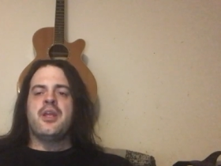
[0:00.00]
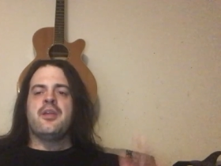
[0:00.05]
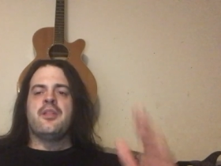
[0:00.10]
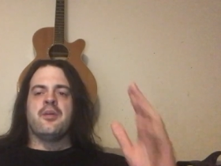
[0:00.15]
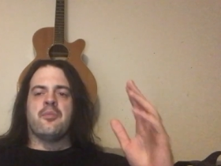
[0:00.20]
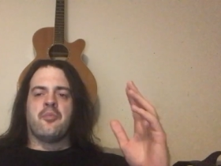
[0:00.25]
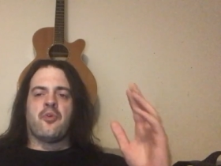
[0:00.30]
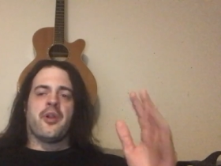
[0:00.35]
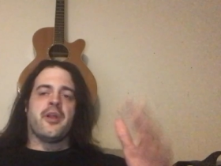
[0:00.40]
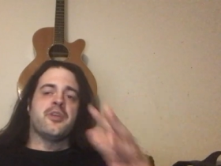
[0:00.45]

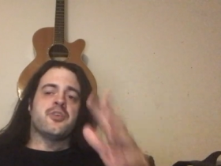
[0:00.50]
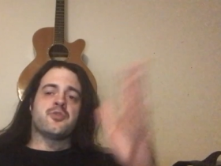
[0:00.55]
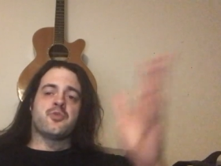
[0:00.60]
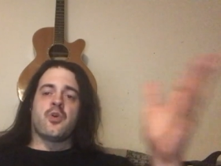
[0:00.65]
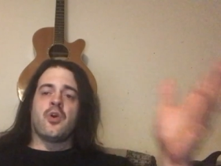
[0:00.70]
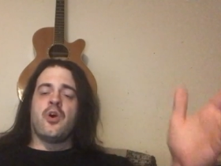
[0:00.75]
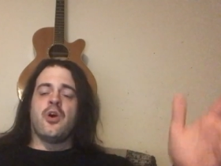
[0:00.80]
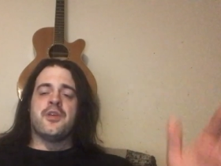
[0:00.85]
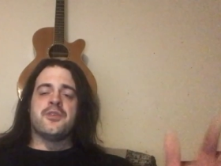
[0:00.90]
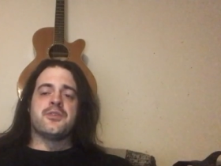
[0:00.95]
The British
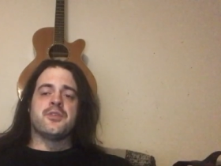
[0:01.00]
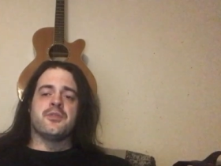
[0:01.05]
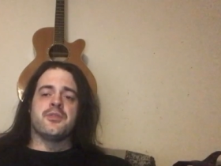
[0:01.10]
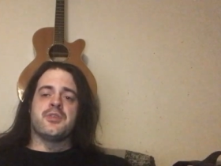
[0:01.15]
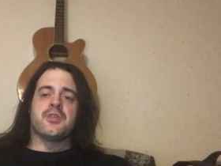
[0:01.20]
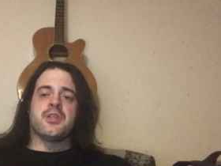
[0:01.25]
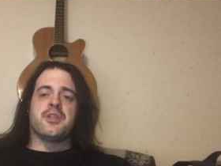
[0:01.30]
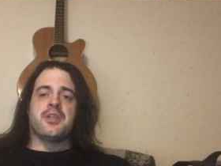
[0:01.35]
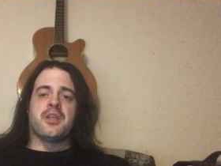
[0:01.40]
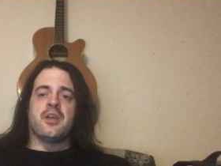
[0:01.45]
were also
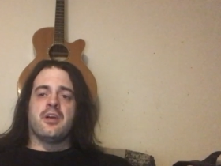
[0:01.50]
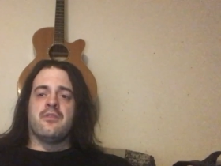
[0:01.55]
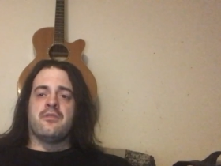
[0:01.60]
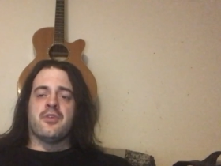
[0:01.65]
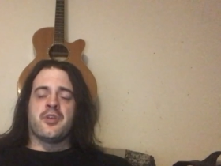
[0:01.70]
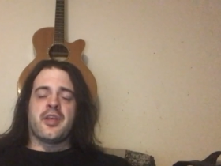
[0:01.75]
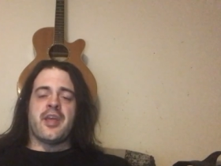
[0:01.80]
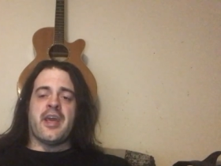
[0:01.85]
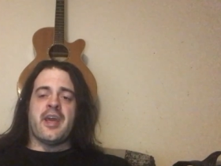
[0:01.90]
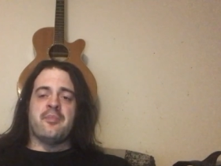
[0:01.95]
sending over
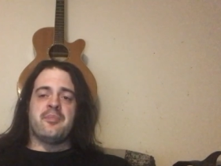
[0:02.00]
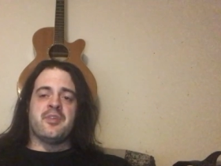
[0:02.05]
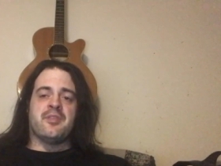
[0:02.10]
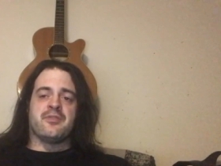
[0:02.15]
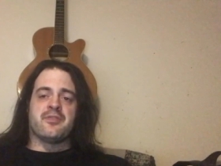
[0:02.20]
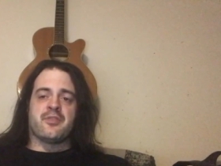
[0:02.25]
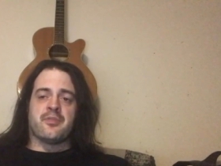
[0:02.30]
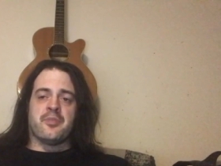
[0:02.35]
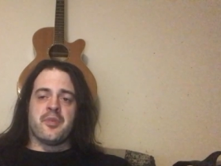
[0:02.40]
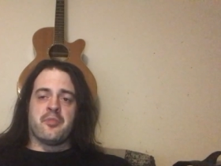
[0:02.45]
captives
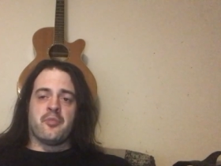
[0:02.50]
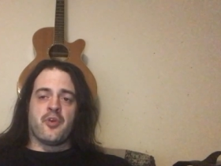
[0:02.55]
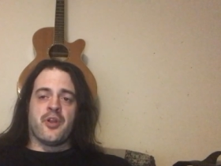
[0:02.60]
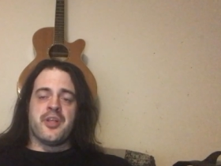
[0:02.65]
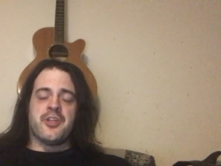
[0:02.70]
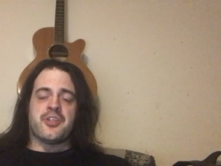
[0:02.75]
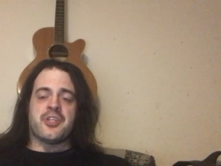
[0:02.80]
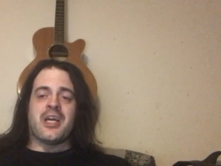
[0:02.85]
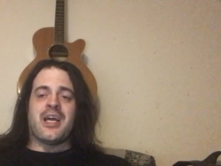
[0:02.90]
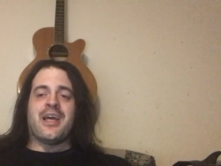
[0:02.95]
from the
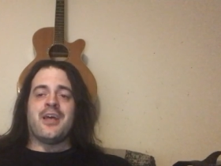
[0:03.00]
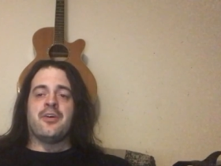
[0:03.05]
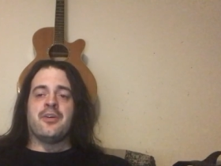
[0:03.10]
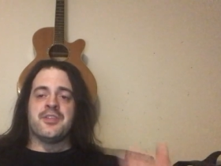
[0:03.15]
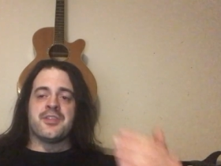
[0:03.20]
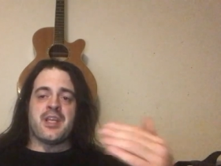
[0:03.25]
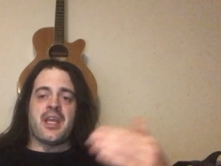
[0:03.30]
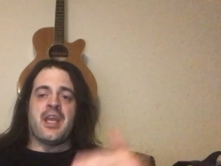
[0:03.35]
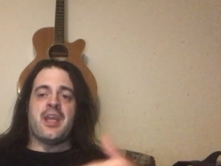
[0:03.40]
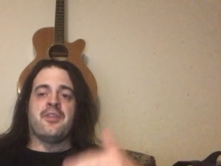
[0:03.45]
British
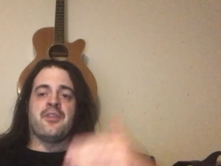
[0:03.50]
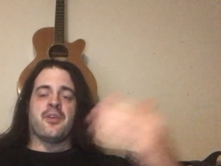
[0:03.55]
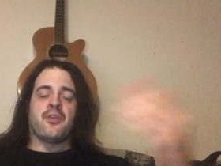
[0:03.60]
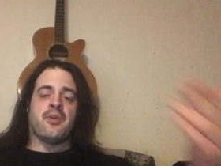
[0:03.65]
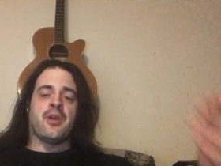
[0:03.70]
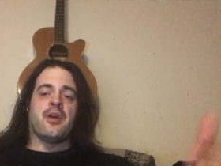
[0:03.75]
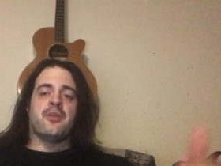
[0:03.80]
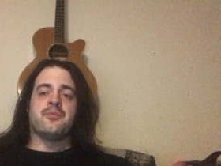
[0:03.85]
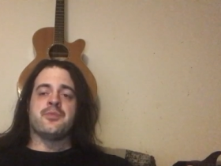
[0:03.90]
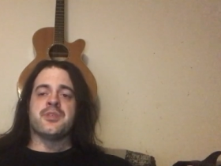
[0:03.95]
Isles, and the
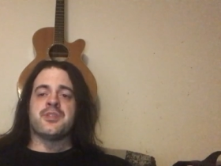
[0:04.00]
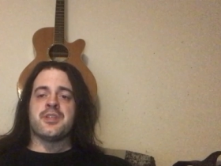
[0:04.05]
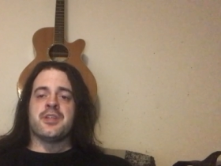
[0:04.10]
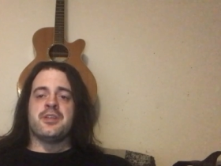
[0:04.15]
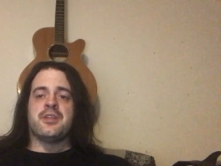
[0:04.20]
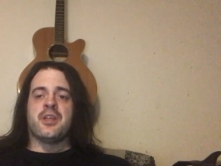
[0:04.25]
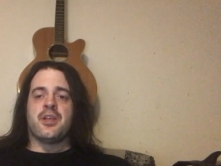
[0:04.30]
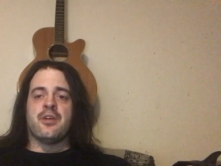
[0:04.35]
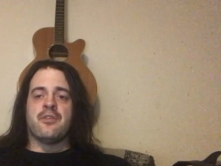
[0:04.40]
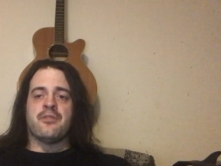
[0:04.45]
Crown was
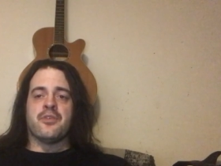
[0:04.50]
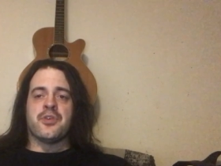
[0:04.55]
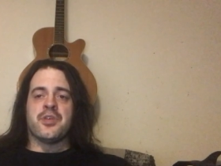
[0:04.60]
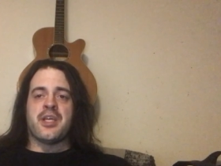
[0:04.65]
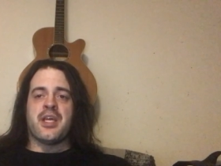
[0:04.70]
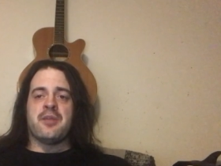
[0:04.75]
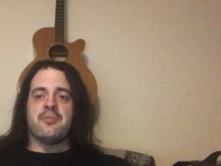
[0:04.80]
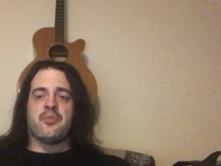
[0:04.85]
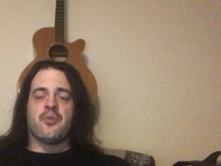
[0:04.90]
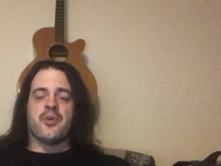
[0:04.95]
sending over
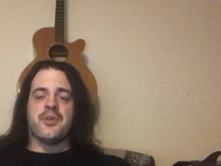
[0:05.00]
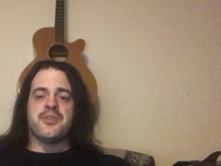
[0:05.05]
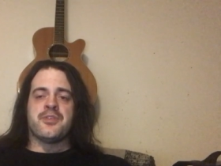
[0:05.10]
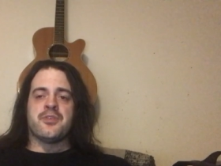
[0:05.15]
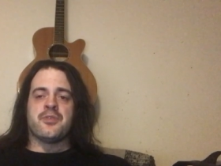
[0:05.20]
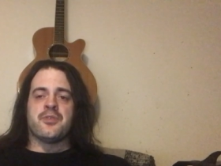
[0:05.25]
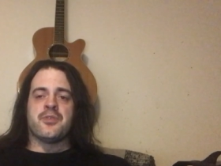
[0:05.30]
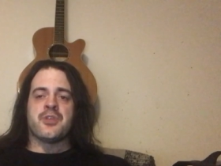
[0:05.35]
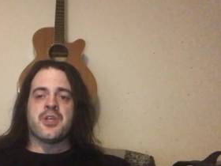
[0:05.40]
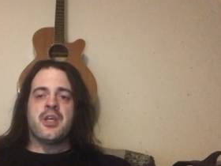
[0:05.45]
debt
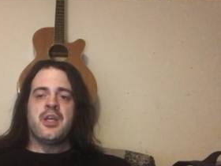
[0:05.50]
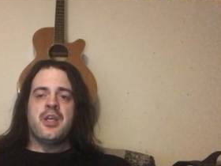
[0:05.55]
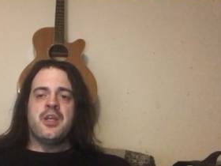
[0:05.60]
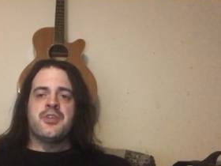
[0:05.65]
prisoners.